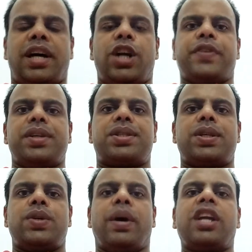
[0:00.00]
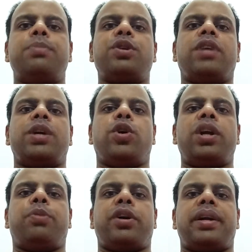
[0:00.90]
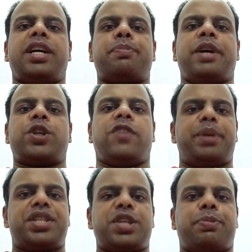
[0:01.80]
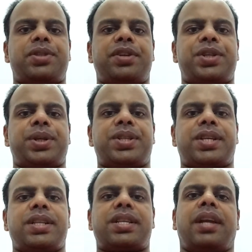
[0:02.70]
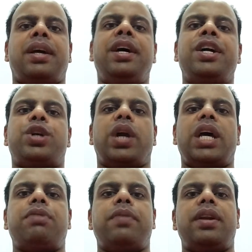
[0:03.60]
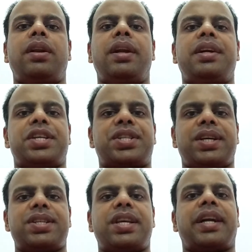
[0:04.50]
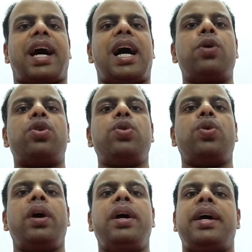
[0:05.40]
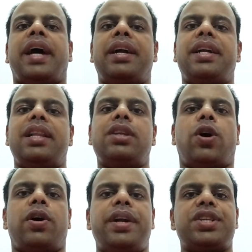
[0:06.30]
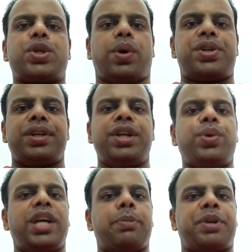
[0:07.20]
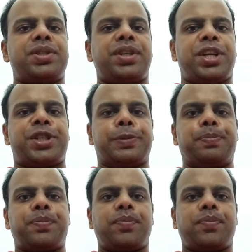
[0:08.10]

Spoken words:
Hello friends, welcome to one more important aspect of business presentation skills, and today we will discuss that how to handle the audience question during a presentation.